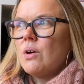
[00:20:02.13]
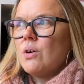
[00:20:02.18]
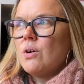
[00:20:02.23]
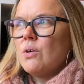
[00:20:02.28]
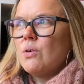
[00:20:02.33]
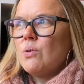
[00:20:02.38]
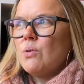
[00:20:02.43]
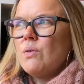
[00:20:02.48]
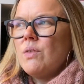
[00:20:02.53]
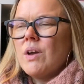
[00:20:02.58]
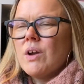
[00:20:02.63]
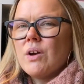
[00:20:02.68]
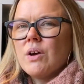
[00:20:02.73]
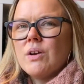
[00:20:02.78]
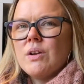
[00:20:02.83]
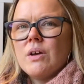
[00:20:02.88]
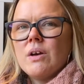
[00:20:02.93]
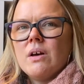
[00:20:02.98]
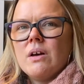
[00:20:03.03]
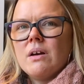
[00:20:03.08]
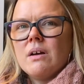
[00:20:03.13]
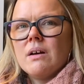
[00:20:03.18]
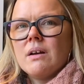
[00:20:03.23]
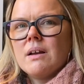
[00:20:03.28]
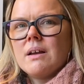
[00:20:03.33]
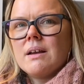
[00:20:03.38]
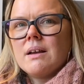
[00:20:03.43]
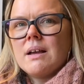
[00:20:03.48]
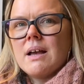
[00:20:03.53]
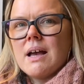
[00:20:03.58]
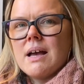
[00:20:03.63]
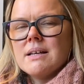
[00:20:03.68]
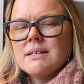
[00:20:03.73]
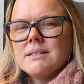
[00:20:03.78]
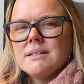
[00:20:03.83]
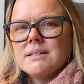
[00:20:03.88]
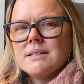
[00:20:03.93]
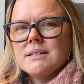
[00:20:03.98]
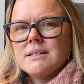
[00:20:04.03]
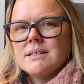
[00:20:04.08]
who they're going to
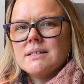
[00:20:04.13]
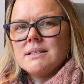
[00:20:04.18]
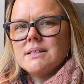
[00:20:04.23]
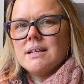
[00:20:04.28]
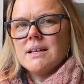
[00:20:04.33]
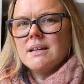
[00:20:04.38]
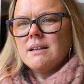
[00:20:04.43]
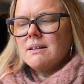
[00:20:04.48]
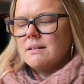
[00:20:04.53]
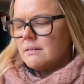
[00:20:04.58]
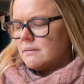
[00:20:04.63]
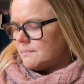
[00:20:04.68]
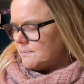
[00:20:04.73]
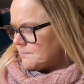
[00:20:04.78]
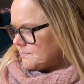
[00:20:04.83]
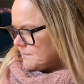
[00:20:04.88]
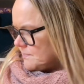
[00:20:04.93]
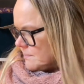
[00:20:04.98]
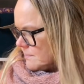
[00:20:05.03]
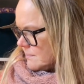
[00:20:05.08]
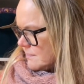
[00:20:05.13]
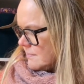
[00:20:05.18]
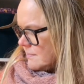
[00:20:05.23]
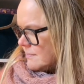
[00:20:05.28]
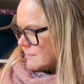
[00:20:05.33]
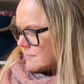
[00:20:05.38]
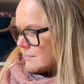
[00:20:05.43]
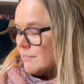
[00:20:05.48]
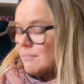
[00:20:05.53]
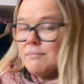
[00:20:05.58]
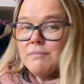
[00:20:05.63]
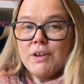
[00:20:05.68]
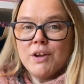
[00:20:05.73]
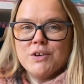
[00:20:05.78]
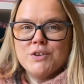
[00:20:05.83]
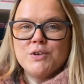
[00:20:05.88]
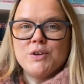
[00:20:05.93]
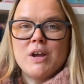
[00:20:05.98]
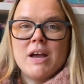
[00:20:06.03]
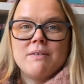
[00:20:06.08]
cast instead?
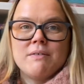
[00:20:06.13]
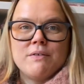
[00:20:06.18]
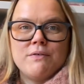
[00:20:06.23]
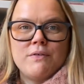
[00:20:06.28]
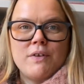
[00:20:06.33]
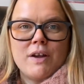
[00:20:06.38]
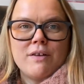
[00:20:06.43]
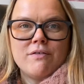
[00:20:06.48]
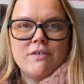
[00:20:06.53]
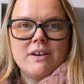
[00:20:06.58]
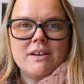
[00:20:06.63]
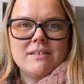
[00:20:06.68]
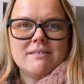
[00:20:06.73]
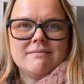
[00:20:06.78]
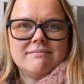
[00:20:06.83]
Do you have a favorite?